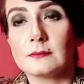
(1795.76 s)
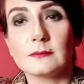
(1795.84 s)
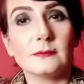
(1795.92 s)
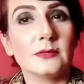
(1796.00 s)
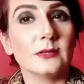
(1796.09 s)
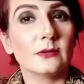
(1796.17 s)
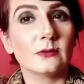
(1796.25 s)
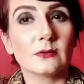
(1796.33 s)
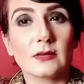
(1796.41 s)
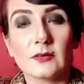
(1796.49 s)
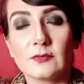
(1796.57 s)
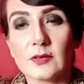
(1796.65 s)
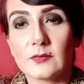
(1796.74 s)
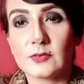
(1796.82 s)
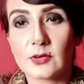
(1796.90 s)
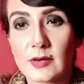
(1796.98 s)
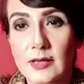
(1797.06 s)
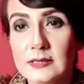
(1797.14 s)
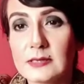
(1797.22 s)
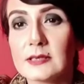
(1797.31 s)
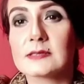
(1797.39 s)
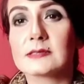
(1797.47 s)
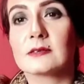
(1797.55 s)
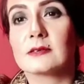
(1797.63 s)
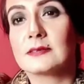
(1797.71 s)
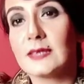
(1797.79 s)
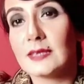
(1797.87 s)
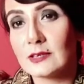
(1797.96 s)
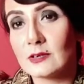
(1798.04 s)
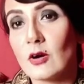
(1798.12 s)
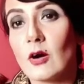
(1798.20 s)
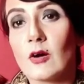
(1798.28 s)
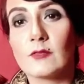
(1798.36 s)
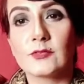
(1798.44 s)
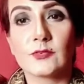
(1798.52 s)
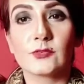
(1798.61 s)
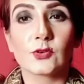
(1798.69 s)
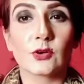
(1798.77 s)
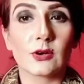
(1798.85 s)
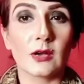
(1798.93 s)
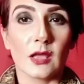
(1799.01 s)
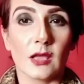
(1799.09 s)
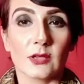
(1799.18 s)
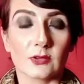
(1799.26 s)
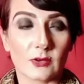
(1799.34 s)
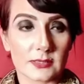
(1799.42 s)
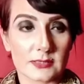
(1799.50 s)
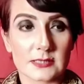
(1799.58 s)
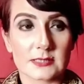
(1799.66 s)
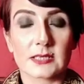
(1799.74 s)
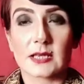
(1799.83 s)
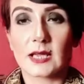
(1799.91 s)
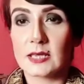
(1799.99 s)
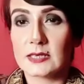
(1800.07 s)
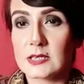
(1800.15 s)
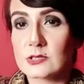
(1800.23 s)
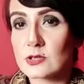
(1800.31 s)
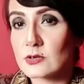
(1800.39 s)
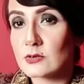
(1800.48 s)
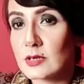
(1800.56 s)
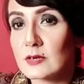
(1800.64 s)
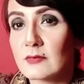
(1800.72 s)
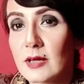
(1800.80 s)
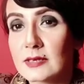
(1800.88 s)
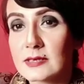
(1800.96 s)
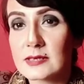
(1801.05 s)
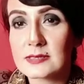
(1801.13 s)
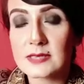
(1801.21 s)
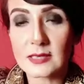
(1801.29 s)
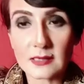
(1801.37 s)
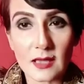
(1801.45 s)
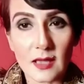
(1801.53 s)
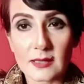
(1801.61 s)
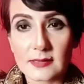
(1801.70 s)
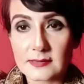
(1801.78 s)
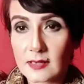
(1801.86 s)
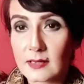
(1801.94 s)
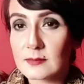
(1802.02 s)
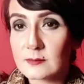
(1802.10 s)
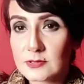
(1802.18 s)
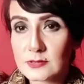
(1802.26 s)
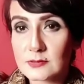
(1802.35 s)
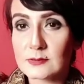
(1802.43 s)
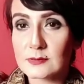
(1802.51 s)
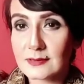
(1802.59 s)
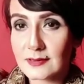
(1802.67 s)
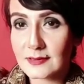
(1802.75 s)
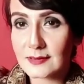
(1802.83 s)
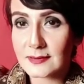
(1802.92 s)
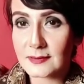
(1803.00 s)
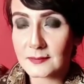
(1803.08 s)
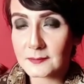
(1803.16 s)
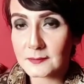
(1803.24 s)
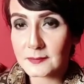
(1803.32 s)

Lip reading: you know, if your ideas are not taking off, if your artistic ideas, your creative ideas, then time to